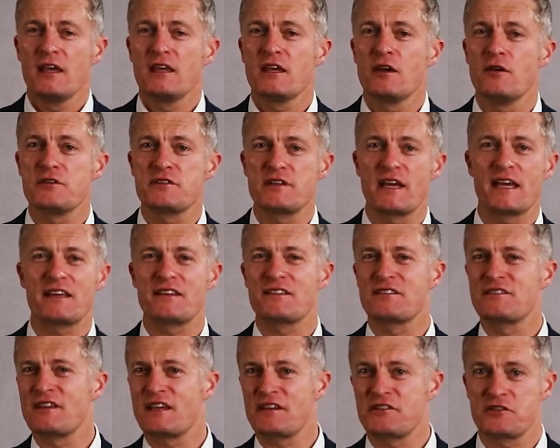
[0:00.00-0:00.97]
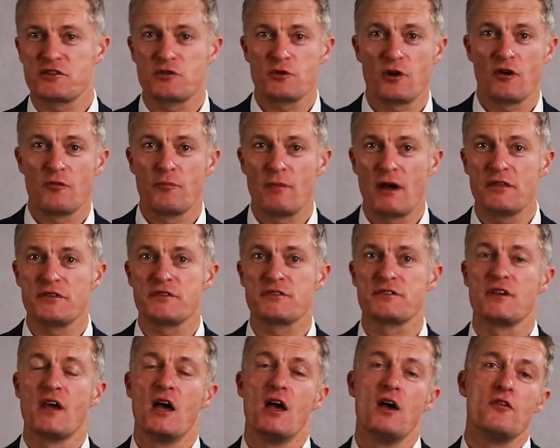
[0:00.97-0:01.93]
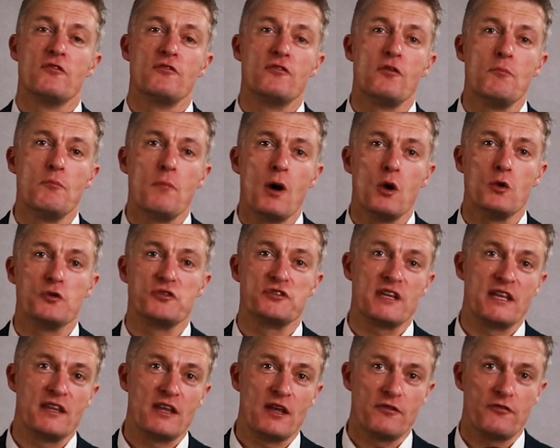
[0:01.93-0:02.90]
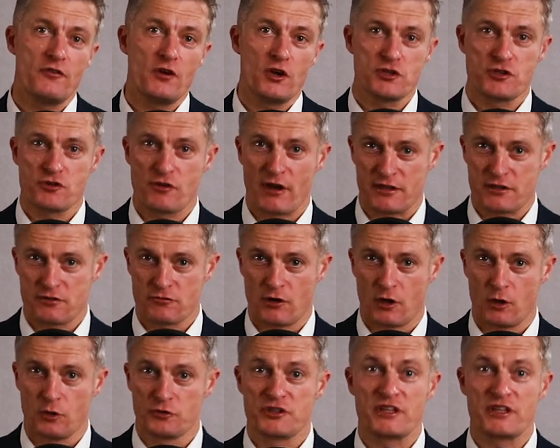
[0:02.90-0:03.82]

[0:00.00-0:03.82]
You know, it takes 6 to 12 months for most in their first director role